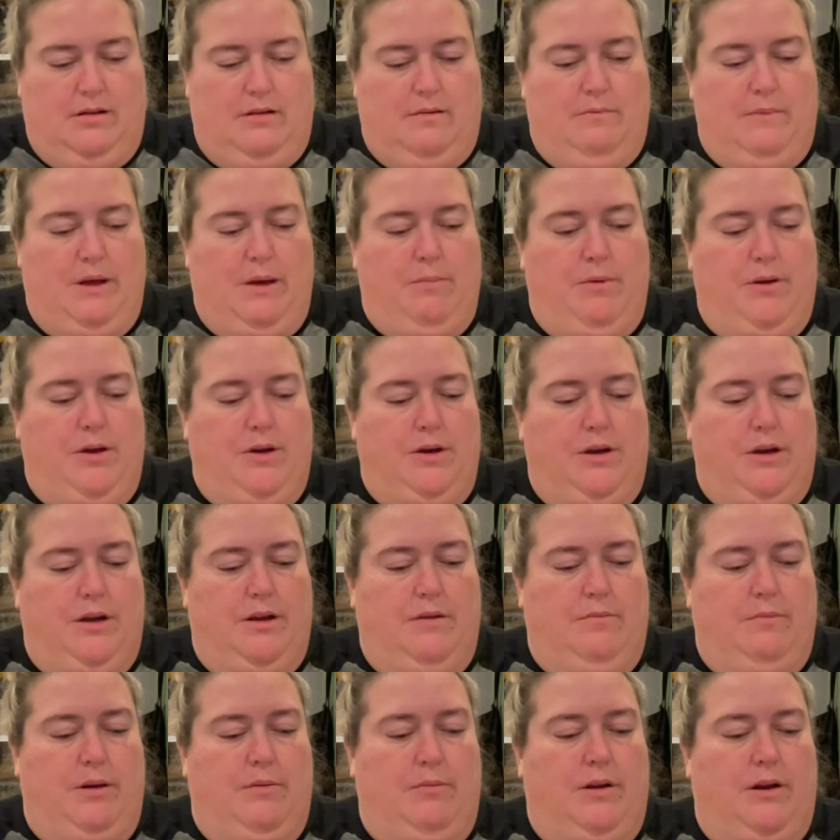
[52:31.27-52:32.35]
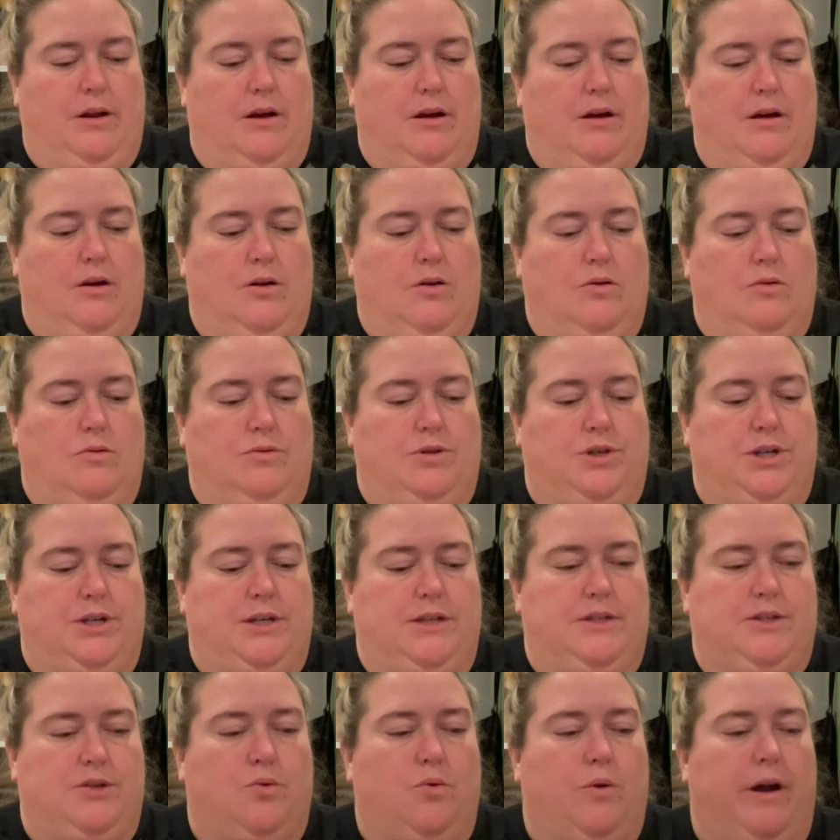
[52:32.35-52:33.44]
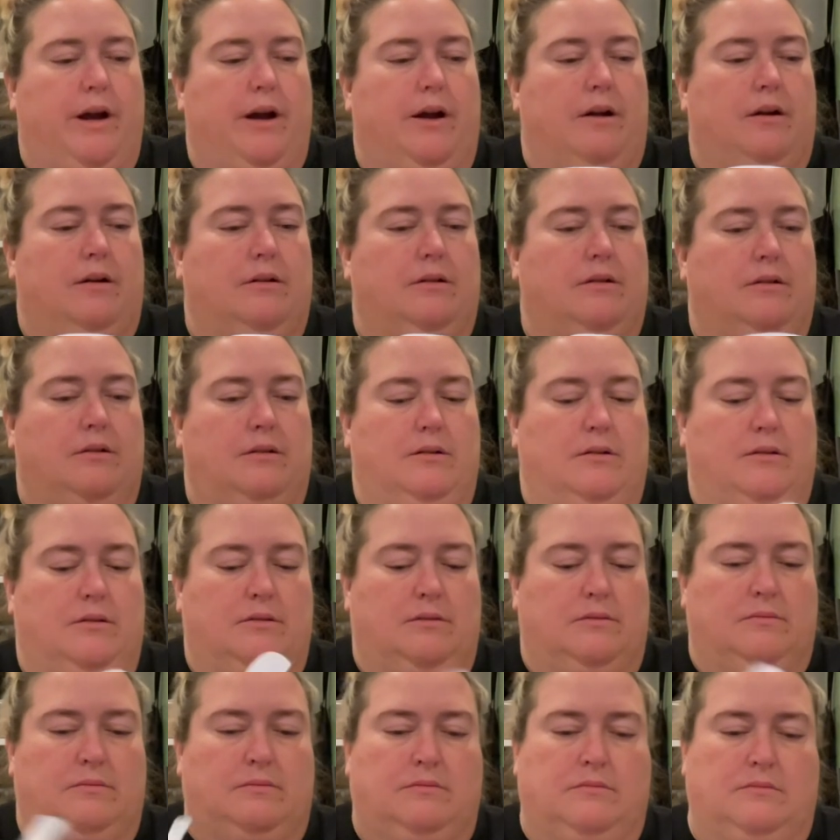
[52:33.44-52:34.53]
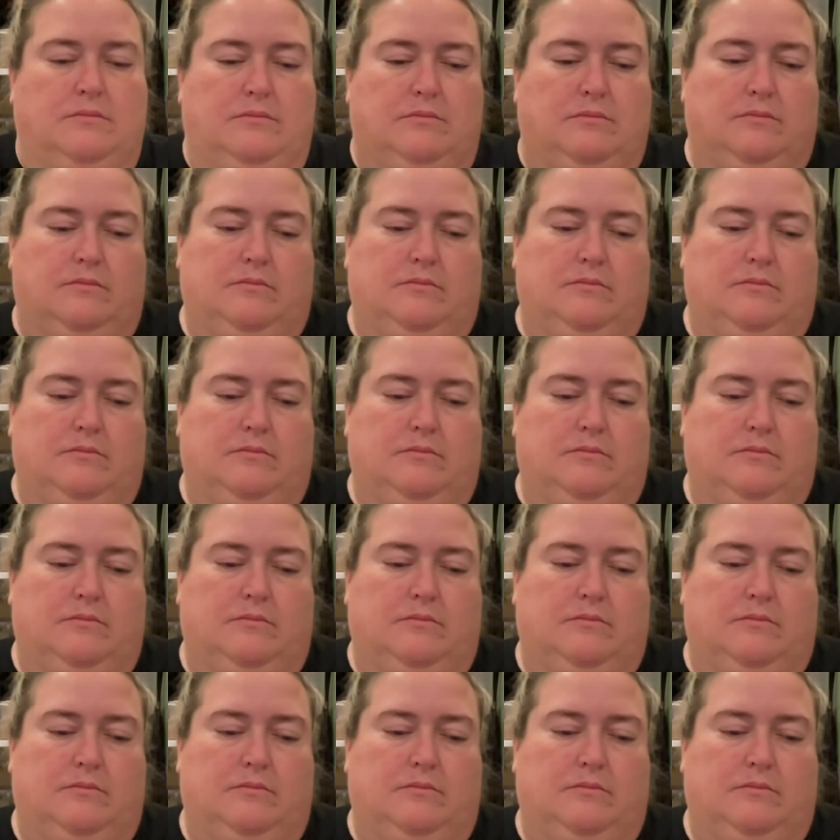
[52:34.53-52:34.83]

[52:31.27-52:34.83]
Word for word: may be good, maybe not. Oh, she's square. It's